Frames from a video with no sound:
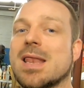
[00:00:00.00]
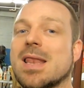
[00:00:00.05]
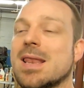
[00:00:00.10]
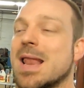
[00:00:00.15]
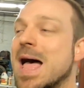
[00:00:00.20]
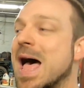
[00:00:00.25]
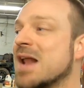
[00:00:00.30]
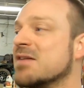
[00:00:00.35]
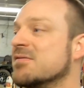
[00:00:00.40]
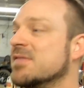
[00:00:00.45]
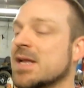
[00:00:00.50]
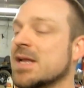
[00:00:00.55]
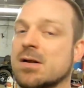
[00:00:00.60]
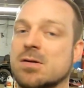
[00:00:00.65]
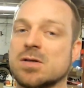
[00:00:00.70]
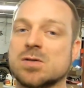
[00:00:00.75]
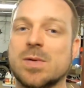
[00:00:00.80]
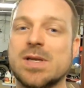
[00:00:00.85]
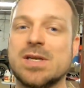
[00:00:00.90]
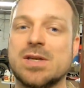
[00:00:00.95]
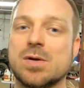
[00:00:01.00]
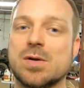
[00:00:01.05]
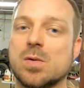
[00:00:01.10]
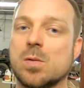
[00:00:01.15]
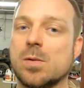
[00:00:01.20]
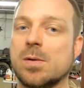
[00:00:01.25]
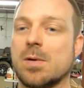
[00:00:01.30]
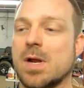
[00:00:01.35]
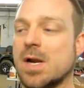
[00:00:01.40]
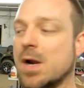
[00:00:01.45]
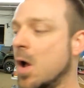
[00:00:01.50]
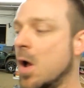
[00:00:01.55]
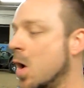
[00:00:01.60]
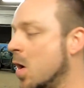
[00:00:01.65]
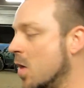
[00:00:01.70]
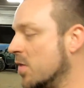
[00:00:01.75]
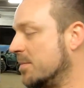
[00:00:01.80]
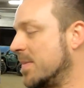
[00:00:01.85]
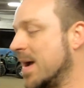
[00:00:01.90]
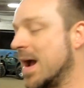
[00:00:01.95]
A lot of vehicles we run
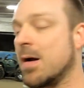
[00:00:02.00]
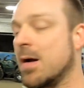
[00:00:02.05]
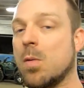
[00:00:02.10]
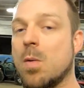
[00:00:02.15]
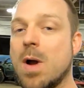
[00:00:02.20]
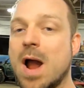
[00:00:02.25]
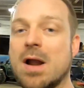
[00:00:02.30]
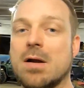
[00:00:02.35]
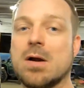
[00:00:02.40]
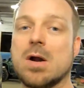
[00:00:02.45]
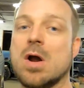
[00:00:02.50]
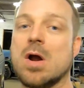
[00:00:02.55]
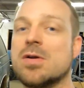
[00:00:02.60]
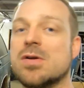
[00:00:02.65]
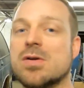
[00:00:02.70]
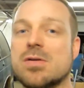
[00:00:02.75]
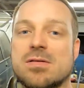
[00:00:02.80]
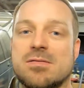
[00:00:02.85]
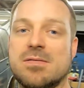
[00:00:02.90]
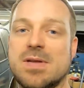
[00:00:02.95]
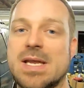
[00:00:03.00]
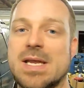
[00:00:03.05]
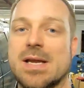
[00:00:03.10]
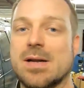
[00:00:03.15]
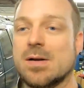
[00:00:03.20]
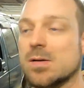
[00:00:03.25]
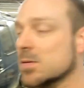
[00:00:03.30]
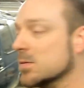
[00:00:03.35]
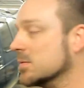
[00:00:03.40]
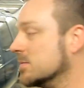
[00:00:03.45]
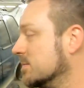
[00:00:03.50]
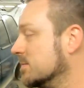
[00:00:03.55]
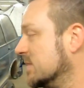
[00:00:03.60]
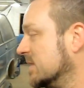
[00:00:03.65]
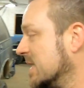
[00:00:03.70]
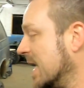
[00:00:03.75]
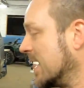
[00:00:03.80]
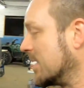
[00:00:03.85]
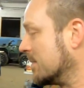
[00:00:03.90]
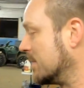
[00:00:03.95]
all the power wire under the vehicle.
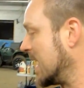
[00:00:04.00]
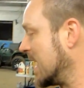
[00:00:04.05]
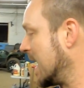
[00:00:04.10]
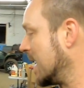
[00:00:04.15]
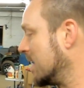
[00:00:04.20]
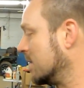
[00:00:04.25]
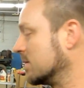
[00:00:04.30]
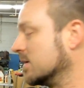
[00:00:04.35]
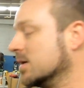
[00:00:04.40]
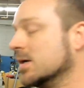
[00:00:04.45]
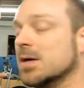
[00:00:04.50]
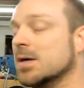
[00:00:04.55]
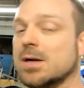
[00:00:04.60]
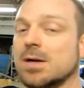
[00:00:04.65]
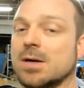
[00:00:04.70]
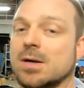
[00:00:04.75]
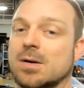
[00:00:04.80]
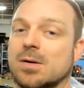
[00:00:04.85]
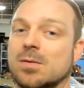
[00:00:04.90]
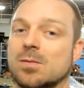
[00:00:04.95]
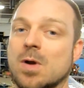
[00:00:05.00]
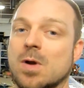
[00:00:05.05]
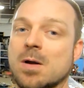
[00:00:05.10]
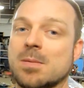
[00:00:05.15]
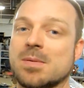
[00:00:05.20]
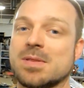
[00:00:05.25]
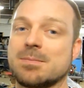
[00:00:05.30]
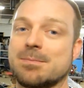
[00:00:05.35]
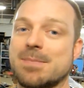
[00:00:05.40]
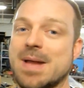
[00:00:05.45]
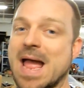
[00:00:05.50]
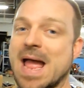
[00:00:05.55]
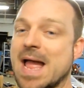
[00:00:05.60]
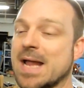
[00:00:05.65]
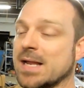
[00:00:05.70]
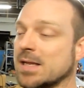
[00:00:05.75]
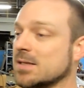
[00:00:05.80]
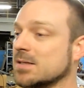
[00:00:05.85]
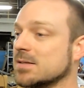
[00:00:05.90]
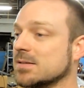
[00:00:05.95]
Take them down, run to the
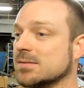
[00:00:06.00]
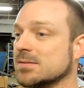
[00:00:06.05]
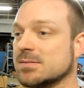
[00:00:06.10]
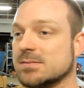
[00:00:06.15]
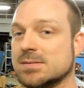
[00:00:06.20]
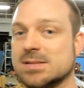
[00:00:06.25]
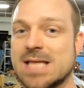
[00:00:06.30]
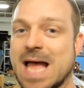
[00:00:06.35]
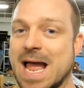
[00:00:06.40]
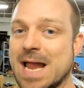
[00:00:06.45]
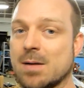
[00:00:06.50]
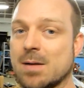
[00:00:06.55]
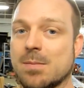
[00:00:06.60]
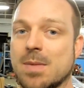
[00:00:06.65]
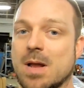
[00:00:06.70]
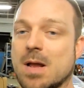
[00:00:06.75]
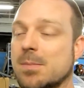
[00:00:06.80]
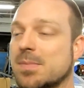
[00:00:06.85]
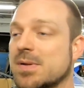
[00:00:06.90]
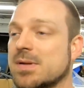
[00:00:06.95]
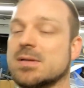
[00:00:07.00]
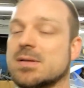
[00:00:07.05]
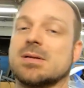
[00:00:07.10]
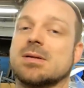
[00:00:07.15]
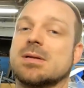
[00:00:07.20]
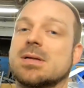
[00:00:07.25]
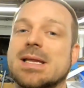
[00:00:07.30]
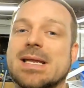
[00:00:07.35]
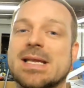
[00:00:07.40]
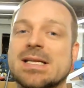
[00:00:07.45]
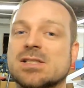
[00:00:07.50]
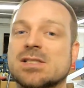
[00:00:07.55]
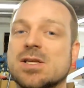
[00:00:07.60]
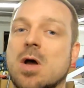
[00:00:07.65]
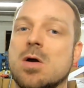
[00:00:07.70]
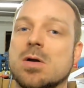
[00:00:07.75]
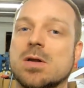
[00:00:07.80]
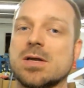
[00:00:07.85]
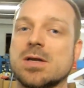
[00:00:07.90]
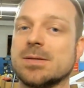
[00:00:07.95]
back, tie them up. It's
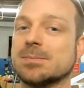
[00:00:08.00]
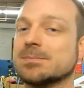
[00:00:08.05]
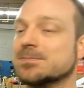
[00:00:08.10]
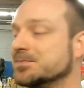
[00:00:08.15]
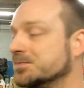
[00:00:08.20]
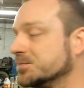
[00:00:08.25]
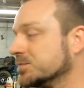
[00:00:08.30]
all good.